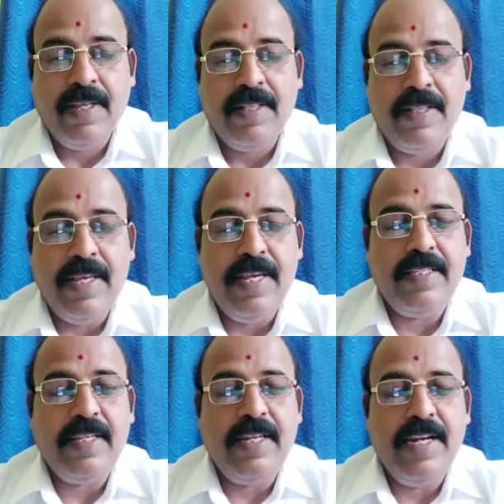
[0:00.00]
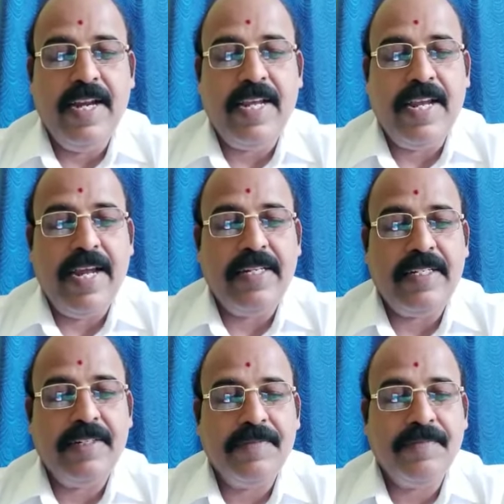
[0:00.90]
These
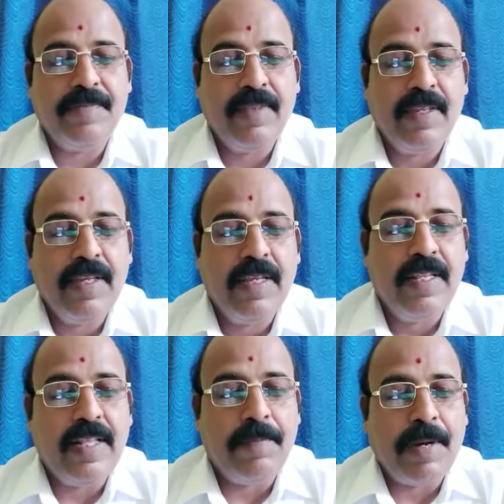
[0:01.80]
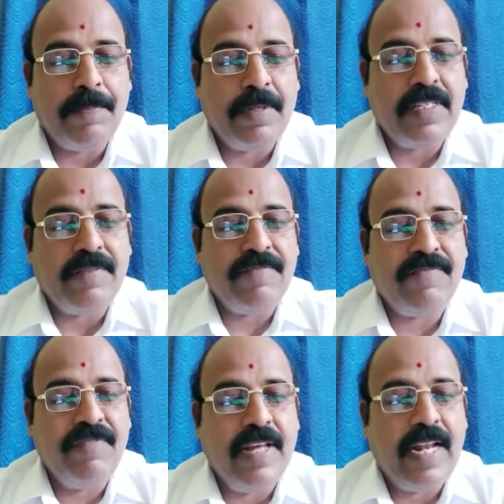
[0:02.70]
indicate the purpose of
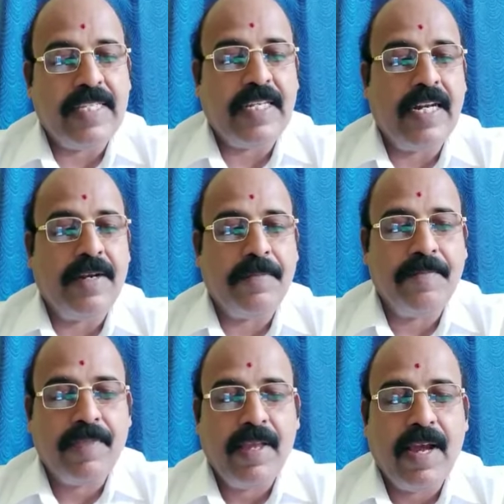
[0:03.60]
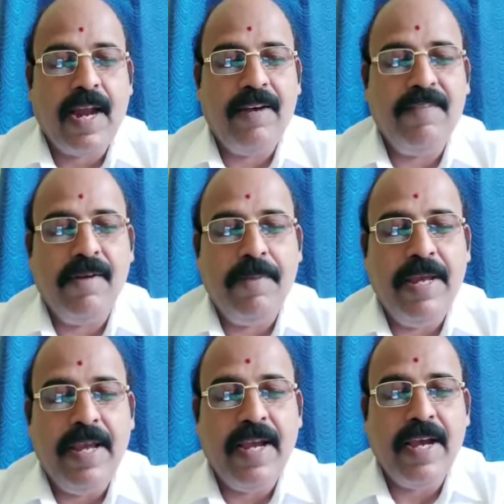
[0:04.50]
the lesson and will
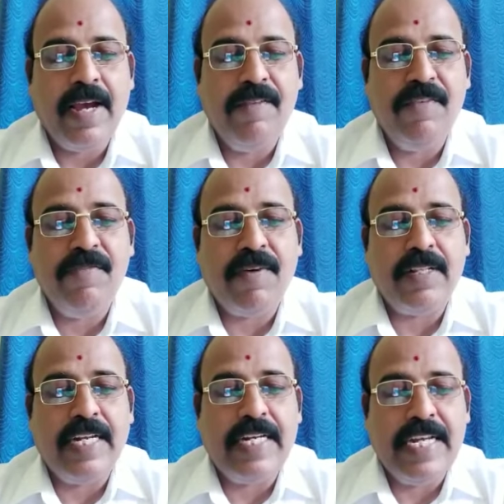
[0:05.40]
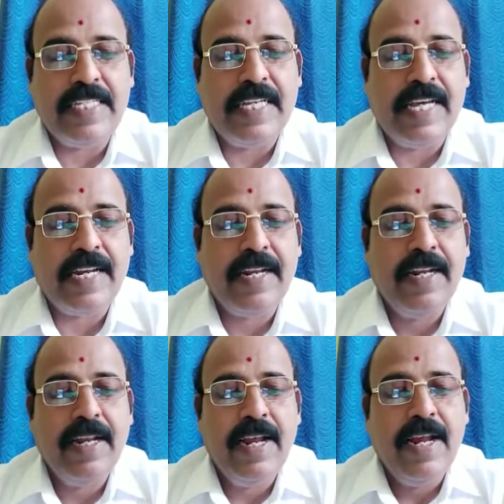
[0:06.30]
be helpful for the teacher
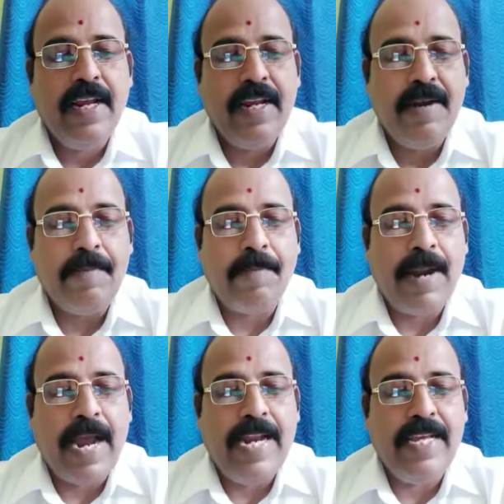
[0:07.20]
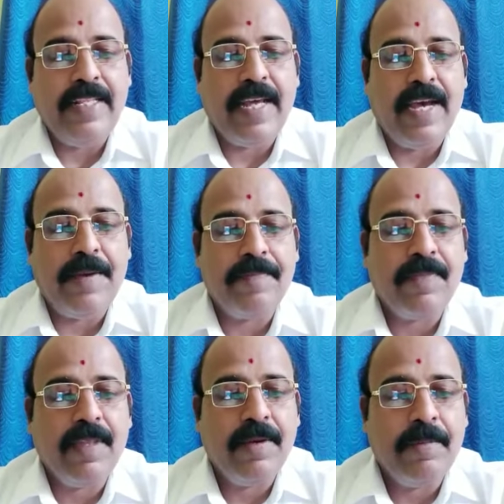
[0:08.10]
in planning the
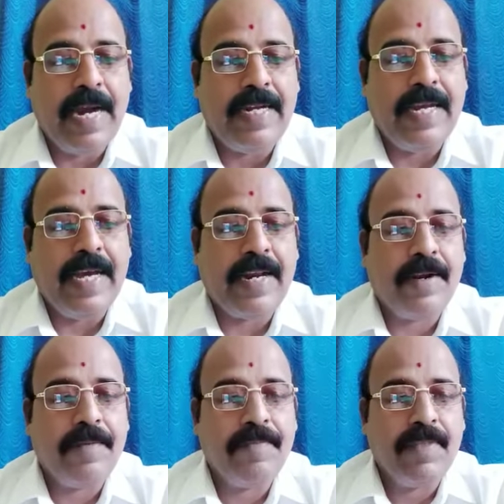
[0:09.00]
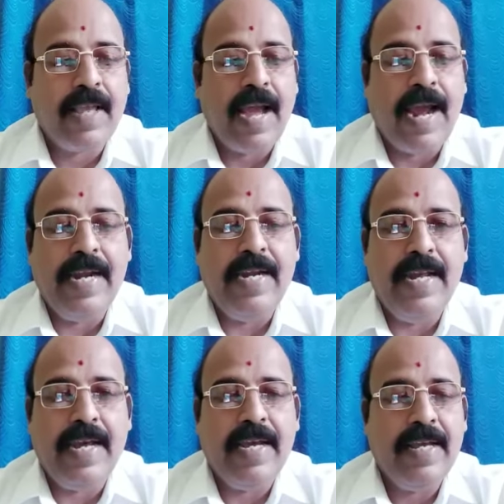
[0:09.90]
matter and
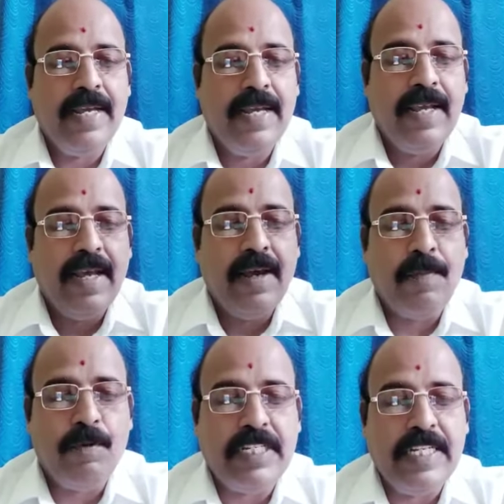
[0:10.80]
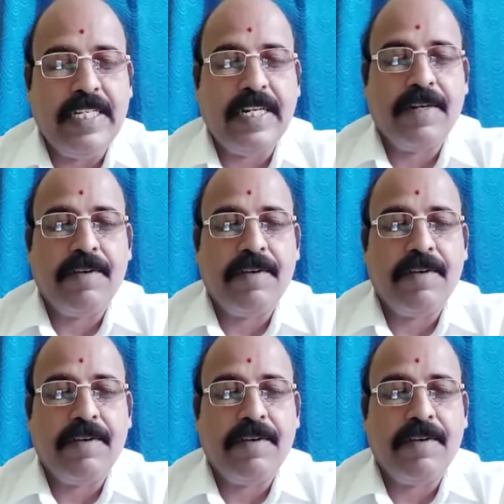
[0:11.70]
a procedure